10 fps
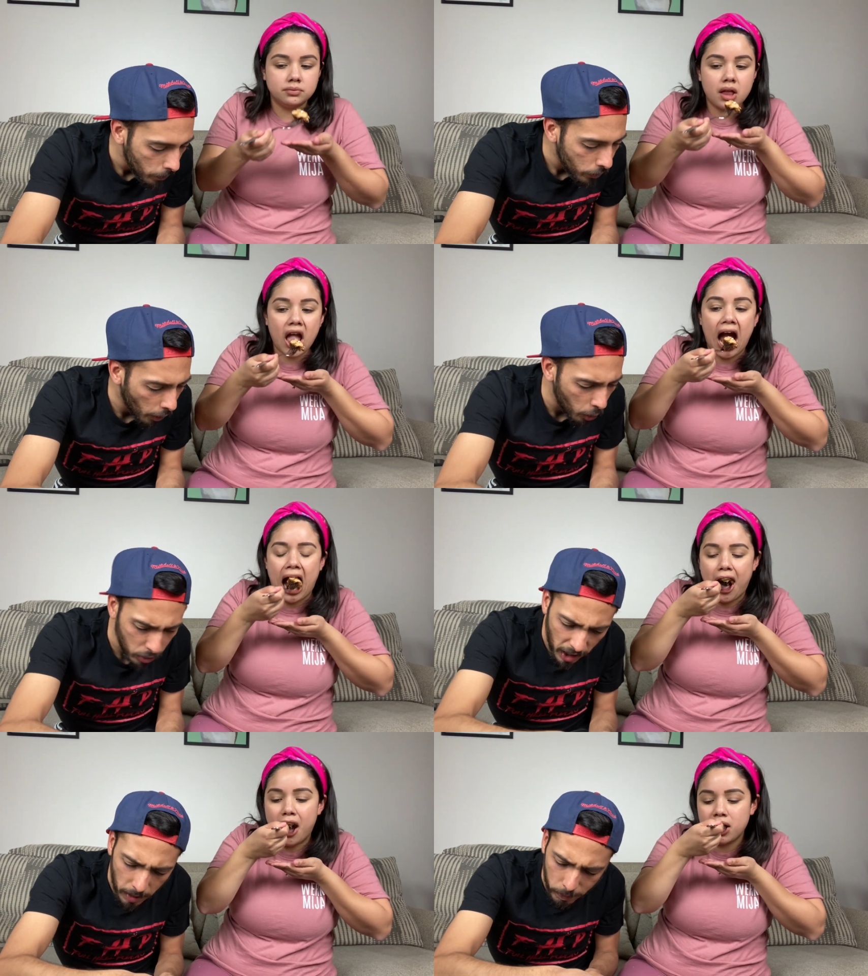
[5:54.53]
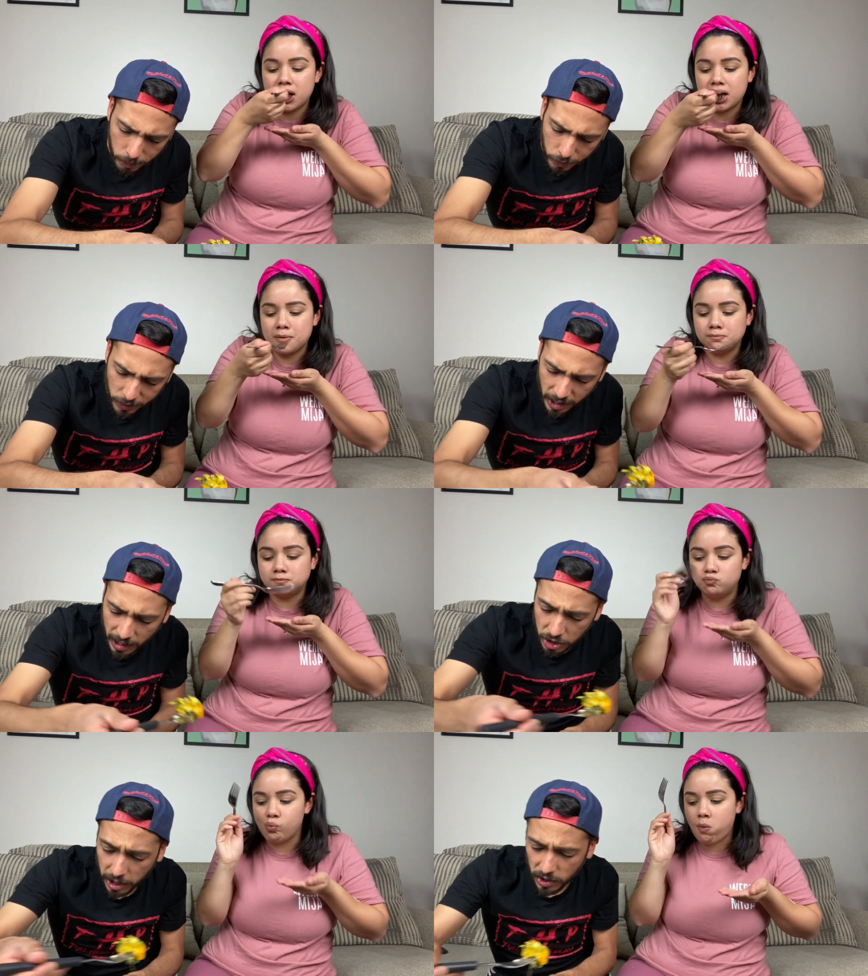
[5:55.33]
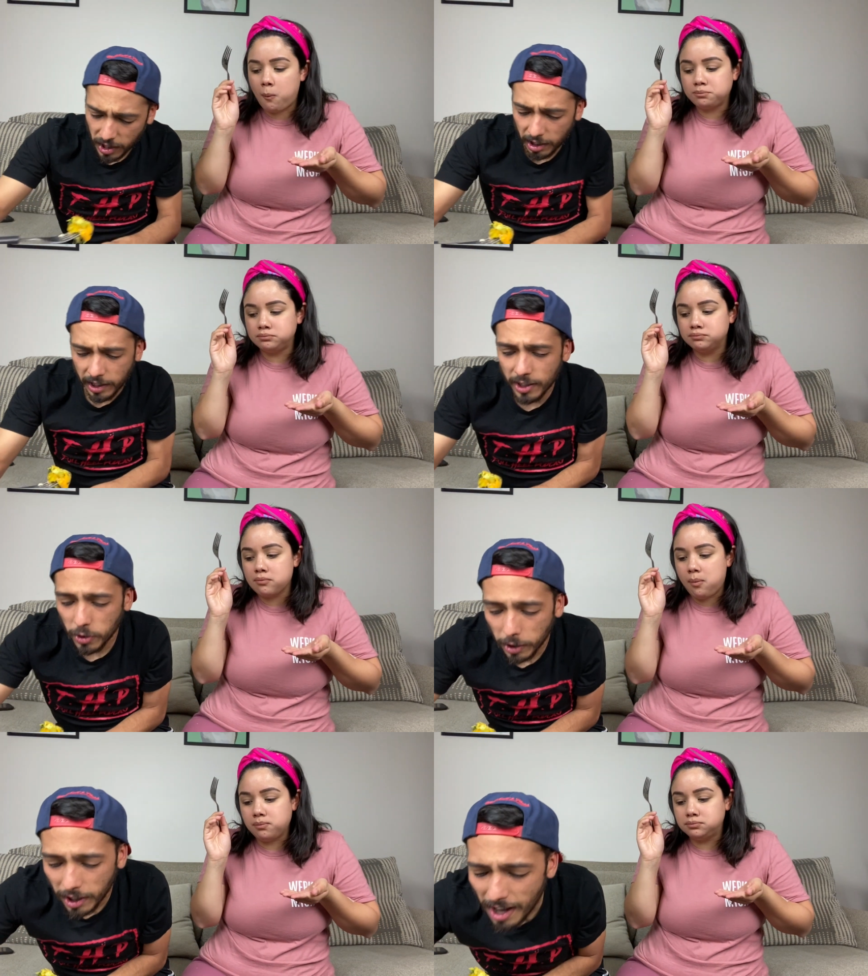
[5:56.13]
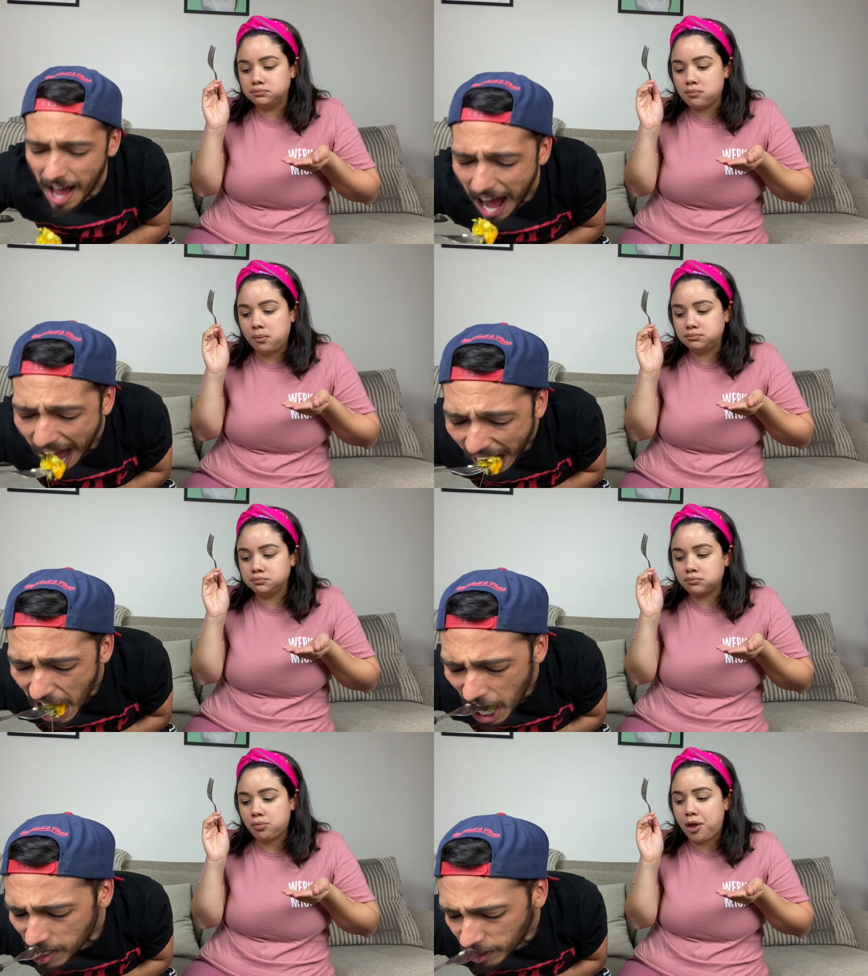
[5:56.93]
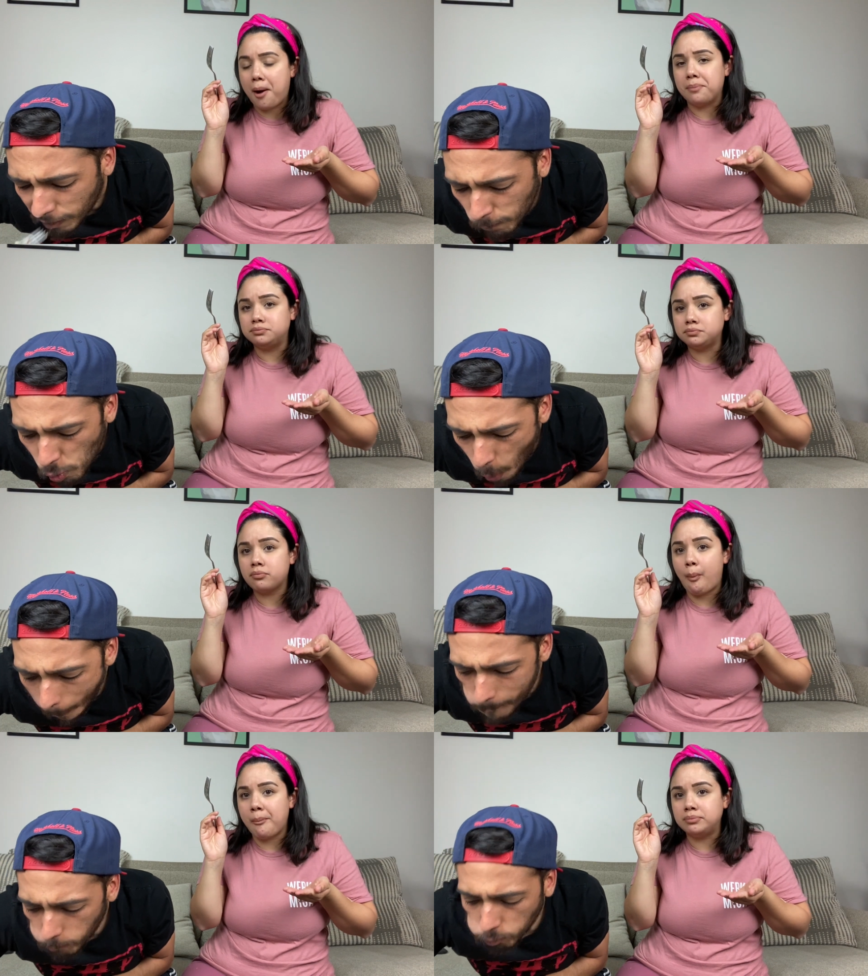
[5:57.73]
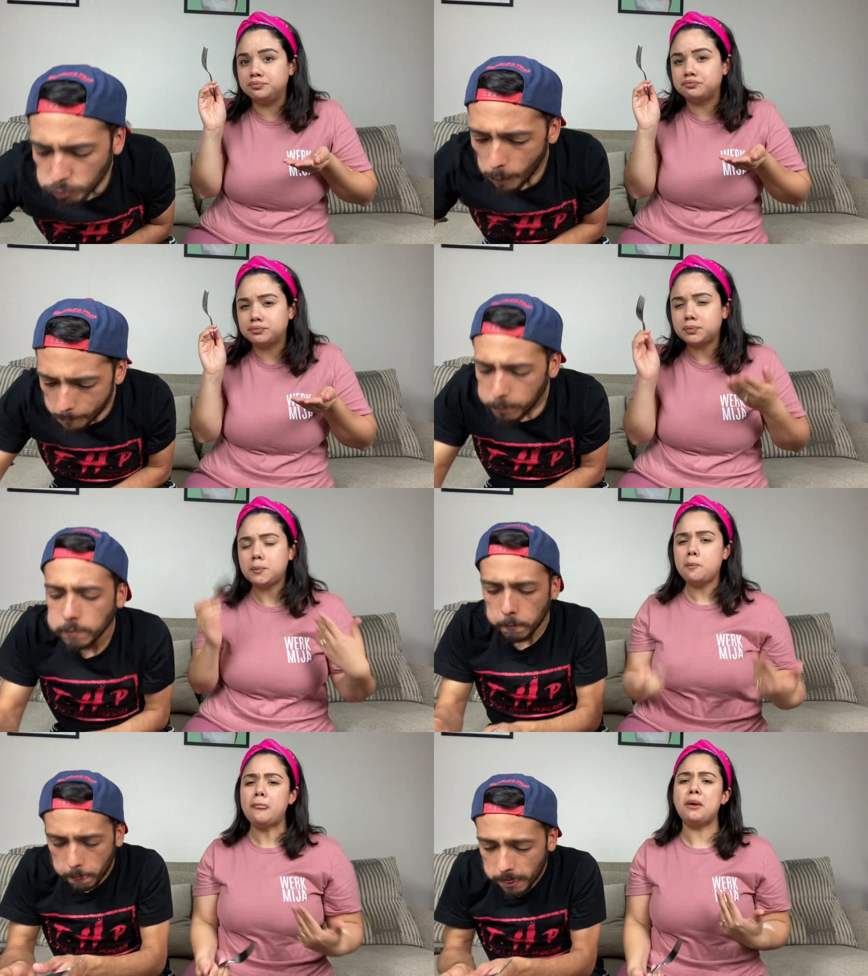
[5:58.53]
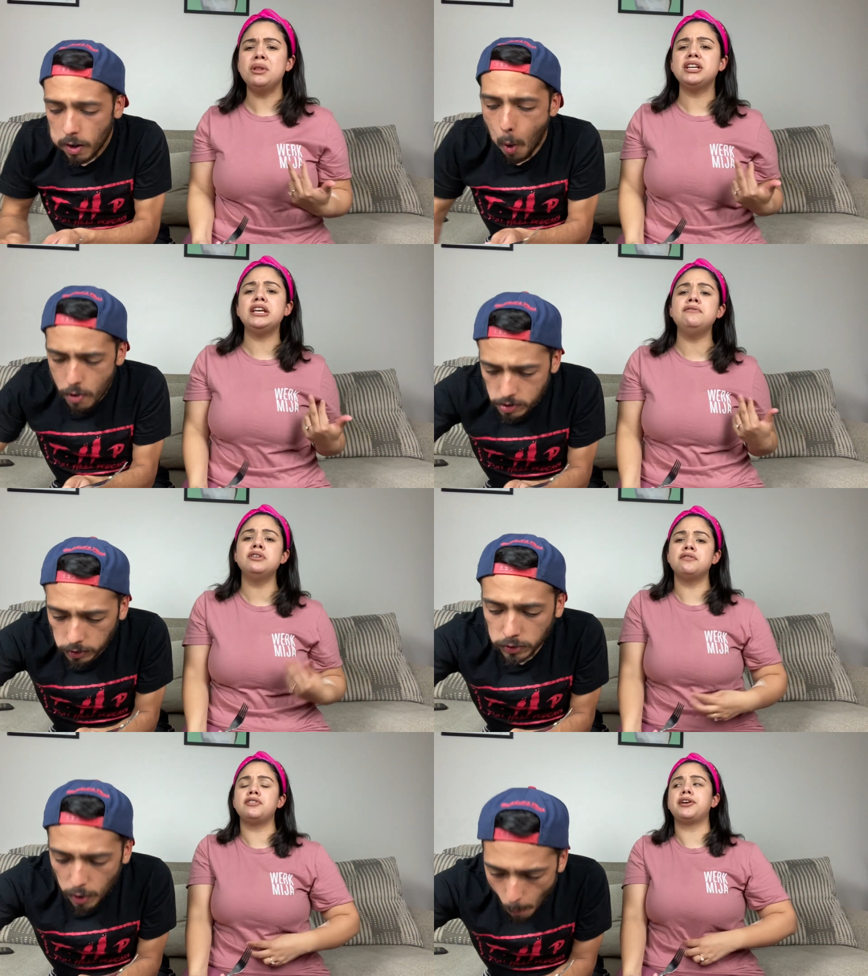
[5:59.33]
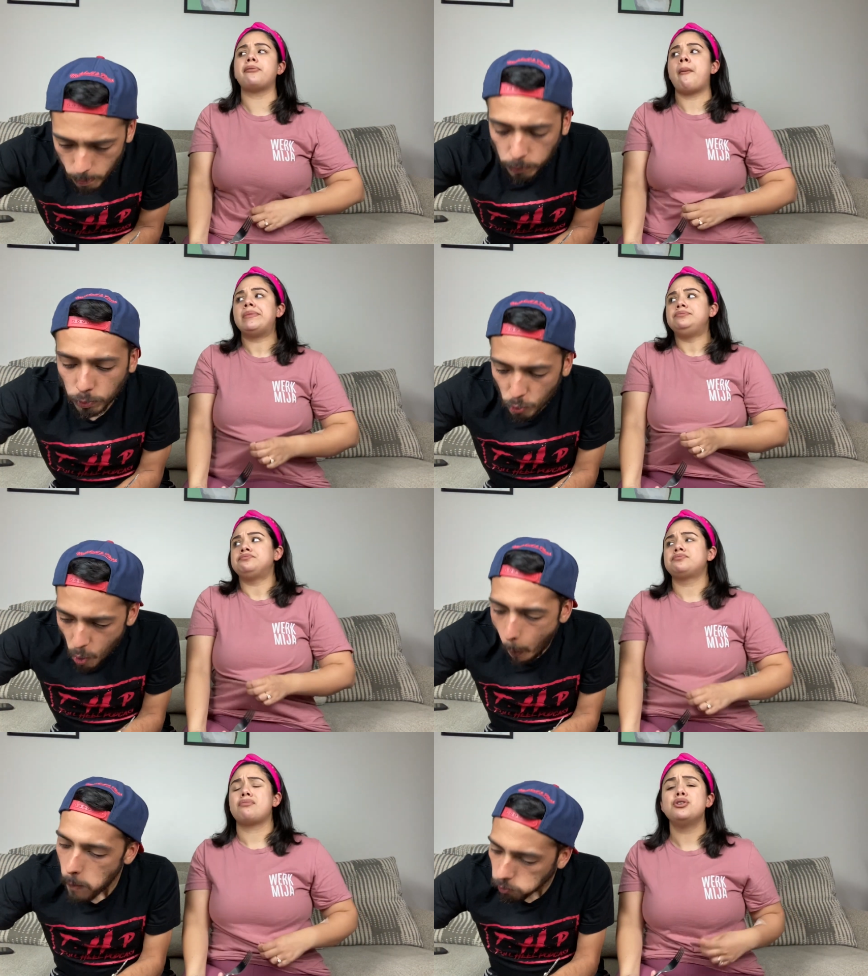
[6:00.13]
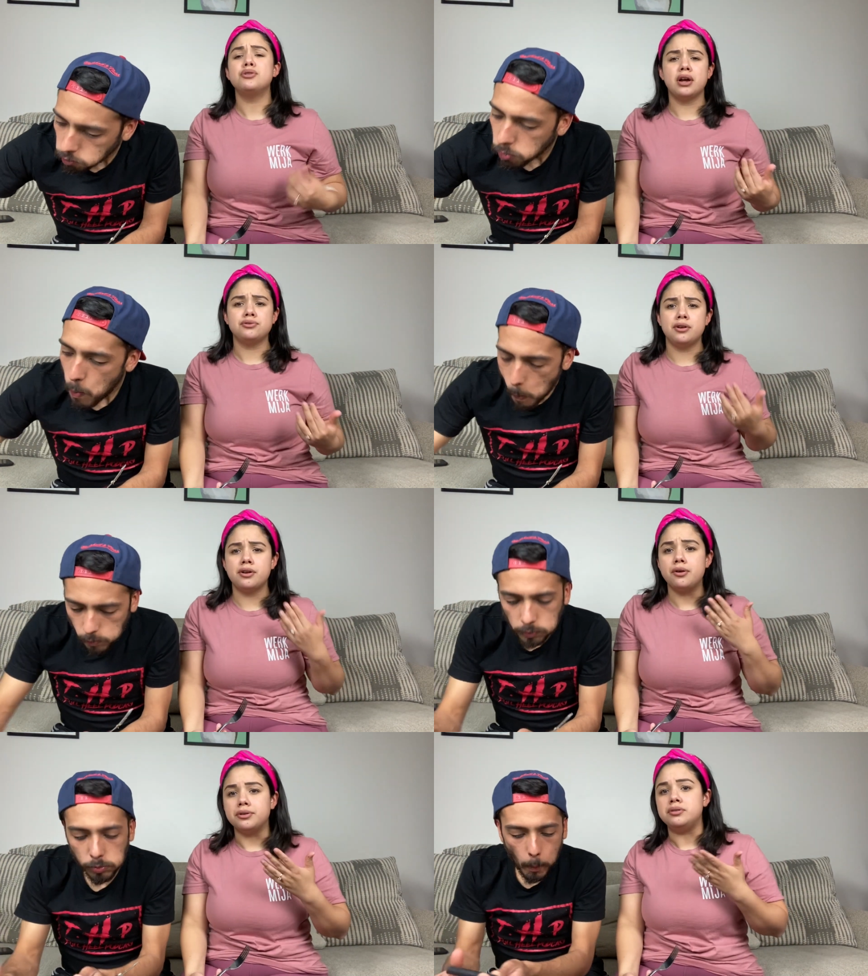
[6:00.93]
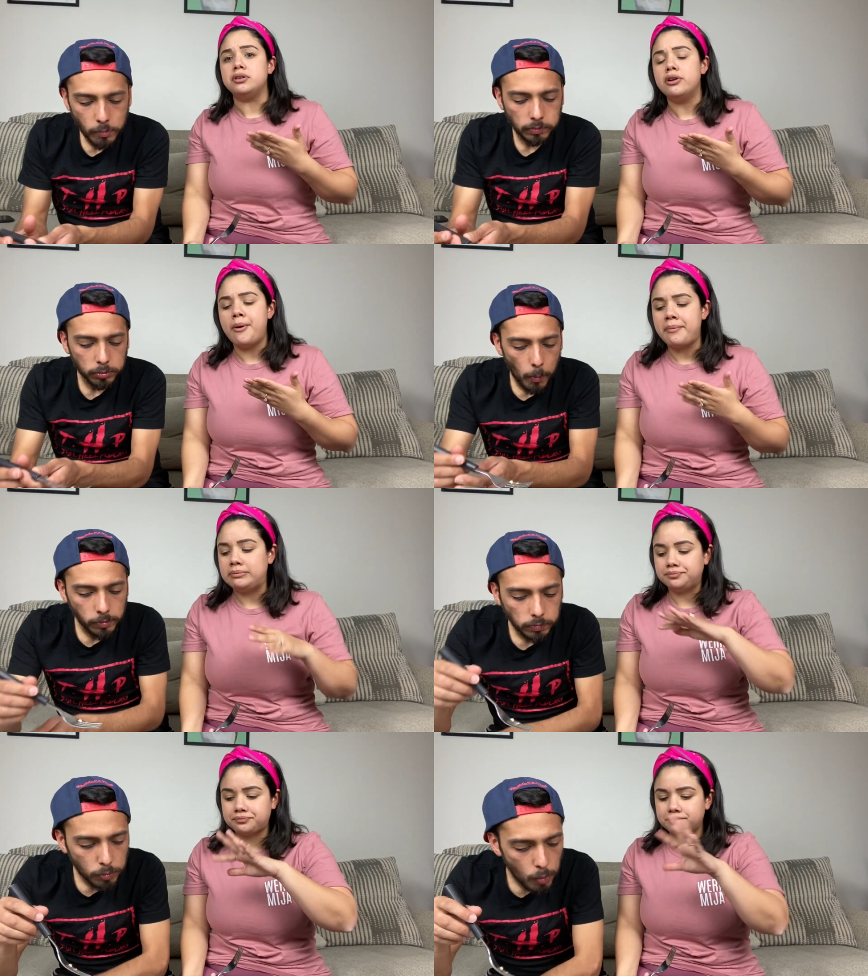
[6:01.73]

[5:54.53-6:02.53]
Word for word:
Speaker 1: Oh damn, yeah, that chicken's got a kick to it.
Speaker 2: Yeah, but like even if like you're not trying to go keto,